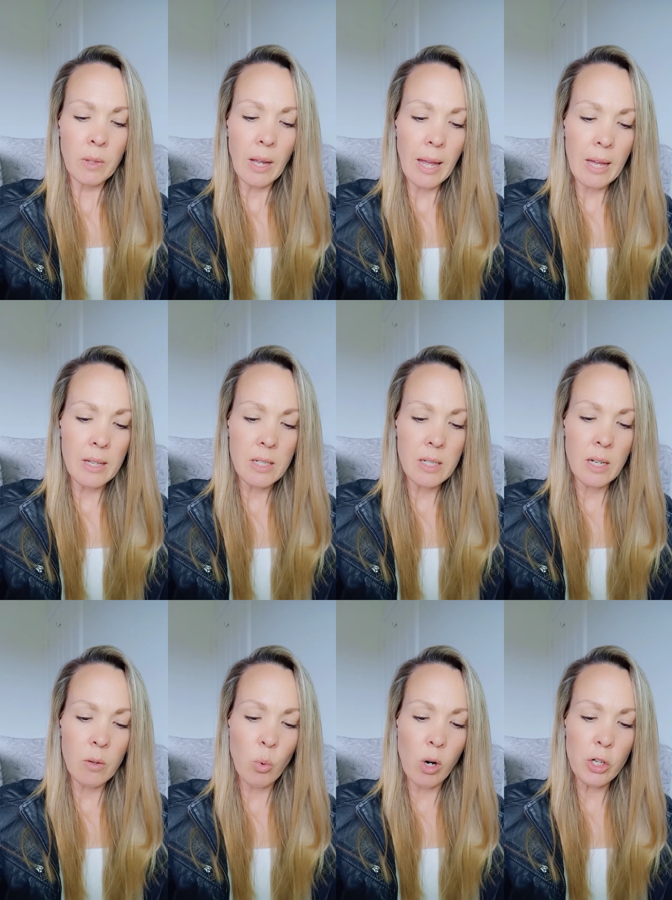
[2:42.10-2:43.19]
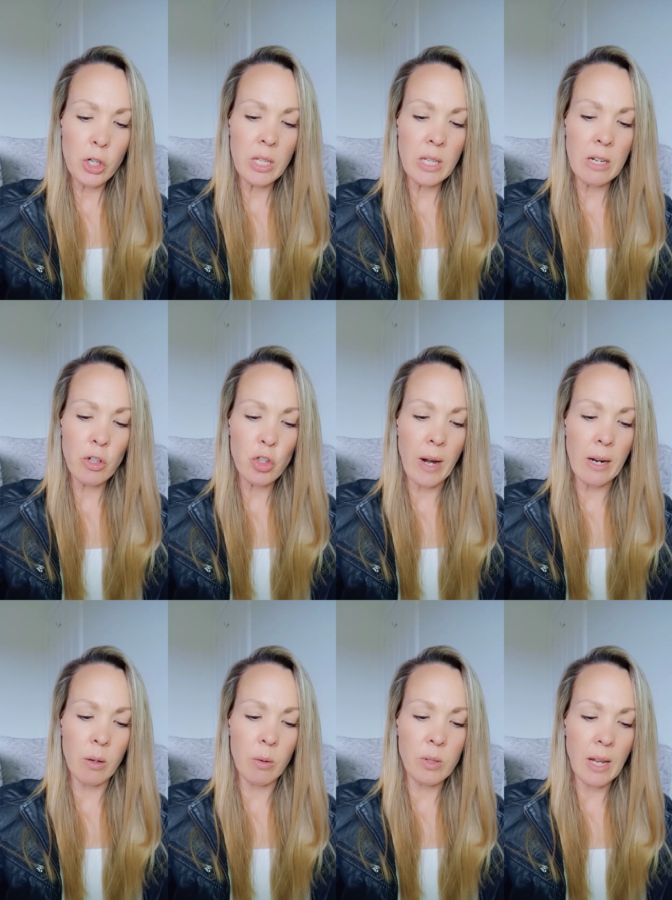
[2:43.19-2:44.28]
And he washed the
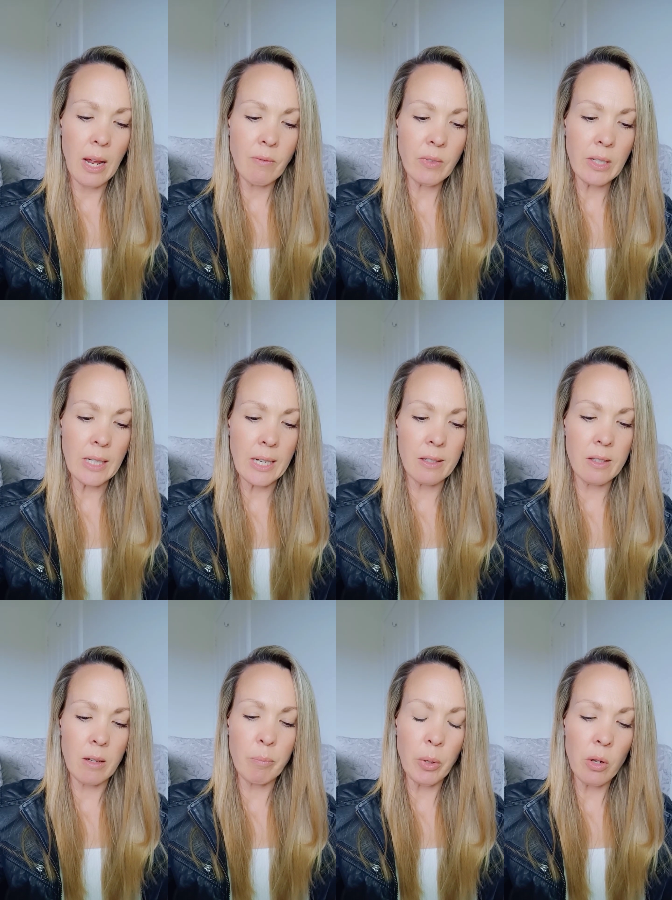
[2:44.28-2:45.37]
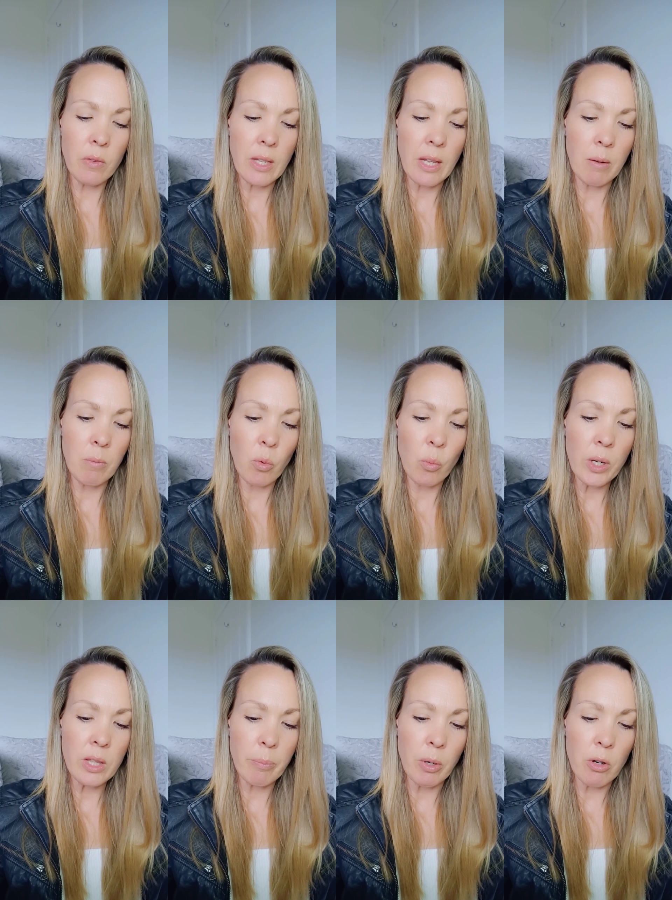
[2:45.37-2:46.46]
entrails and the legs and burnt them with
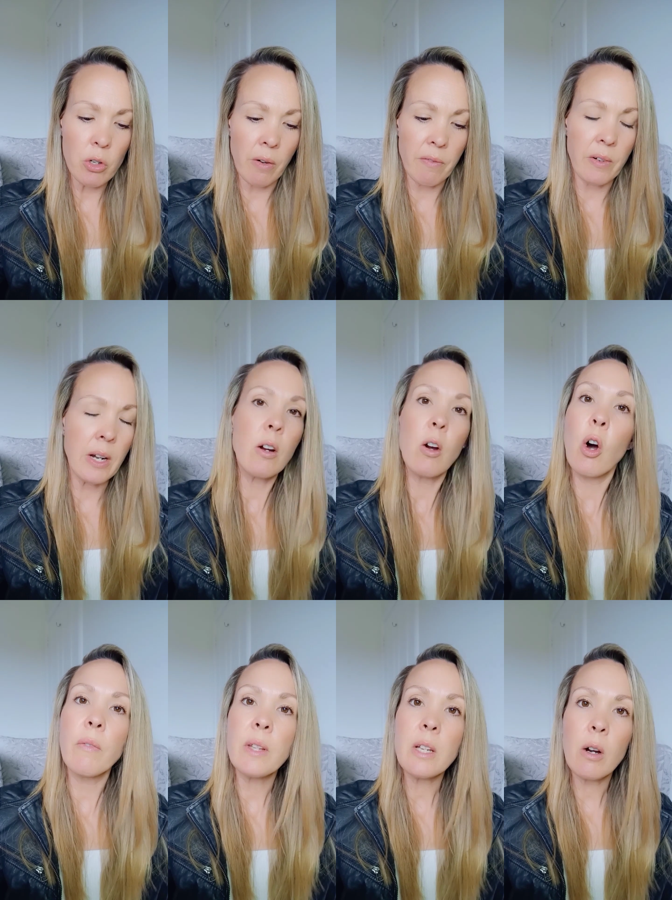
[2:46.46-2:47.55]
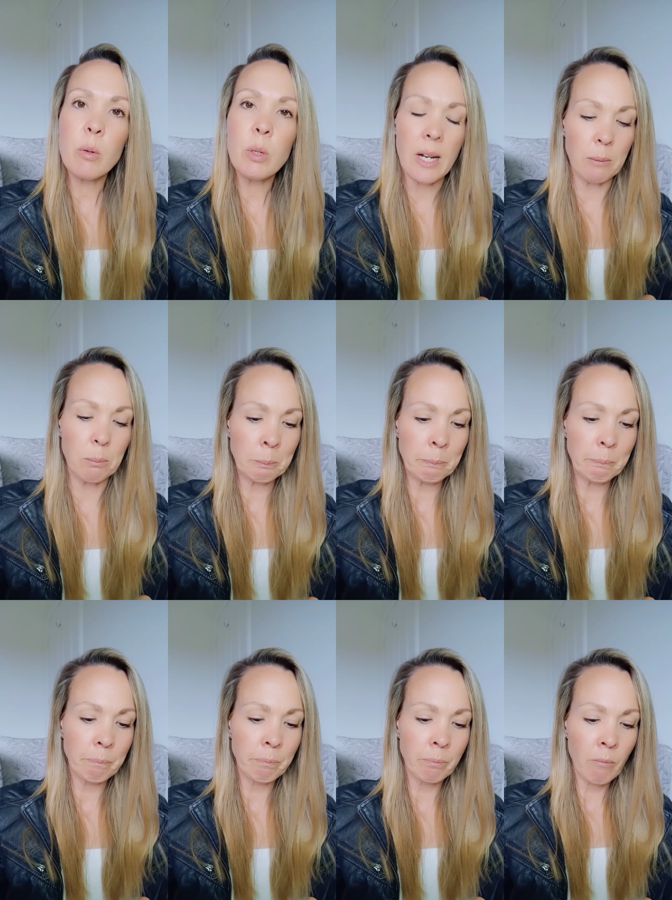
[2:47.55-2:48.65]
the burnt offering on the altar.
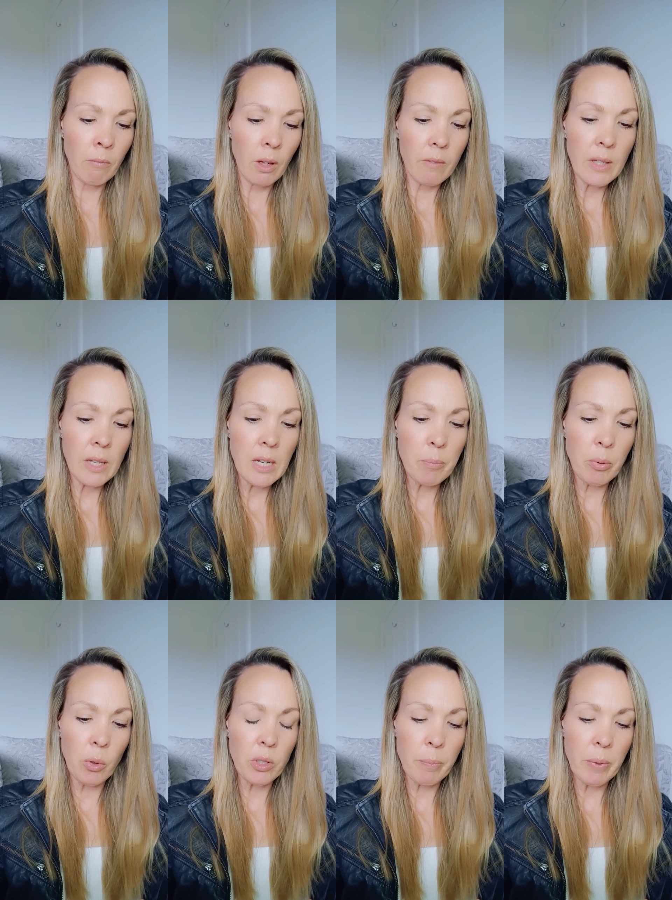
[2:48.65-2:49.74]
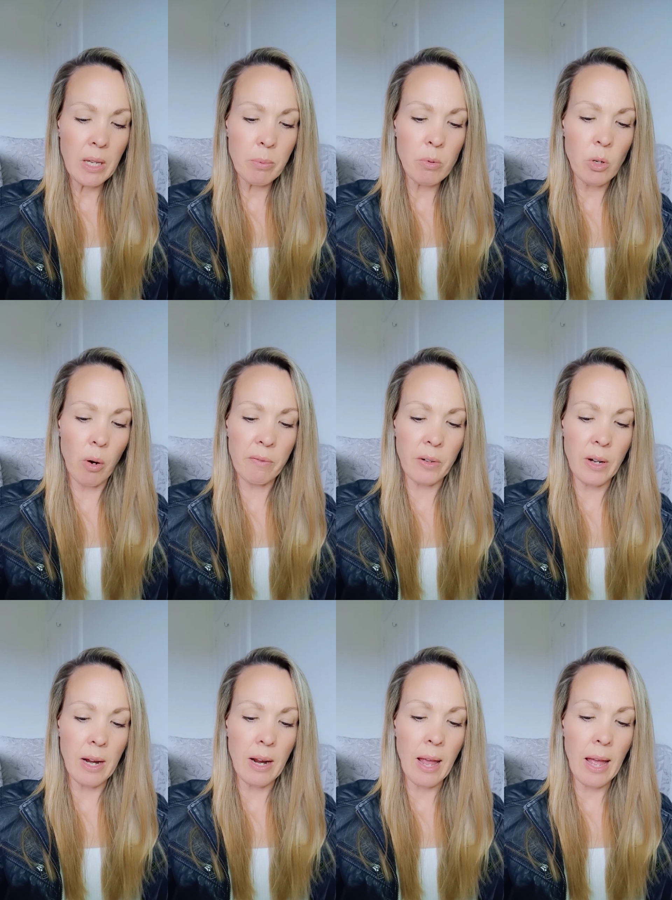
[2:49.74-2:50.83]
Then he brought the people's
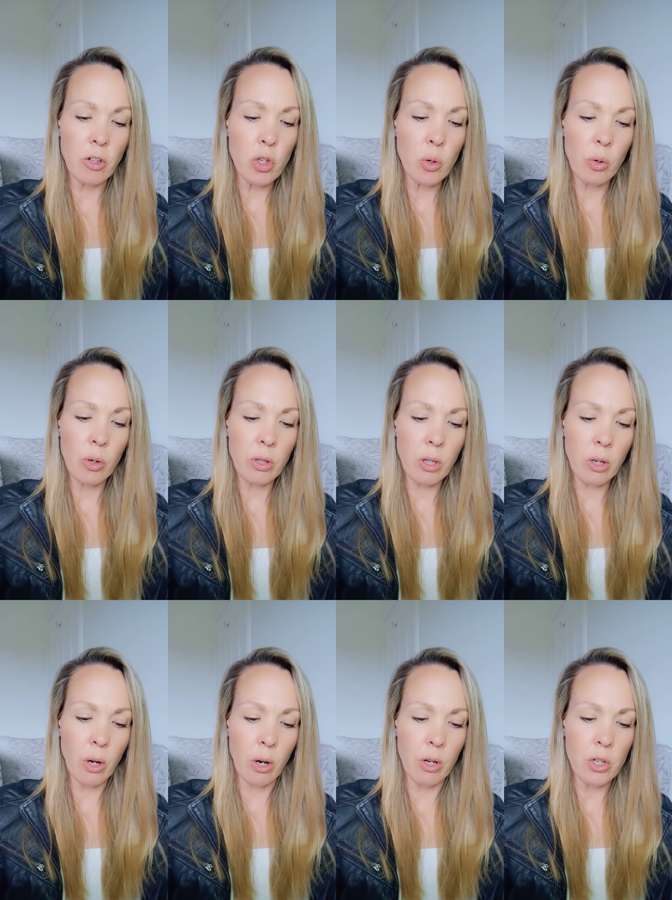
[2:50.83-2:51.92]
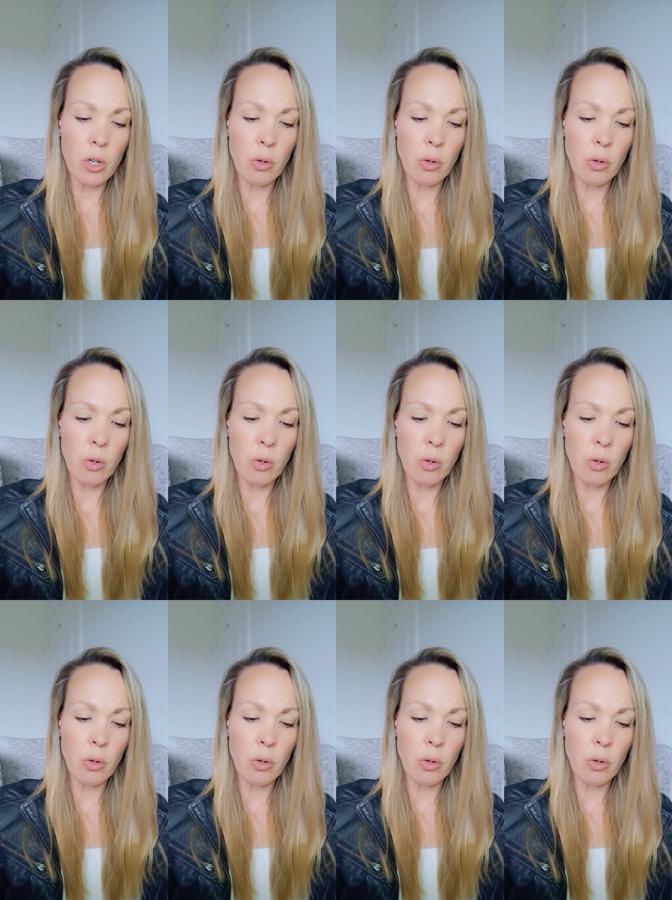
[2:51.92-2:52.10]
offering and took the goat,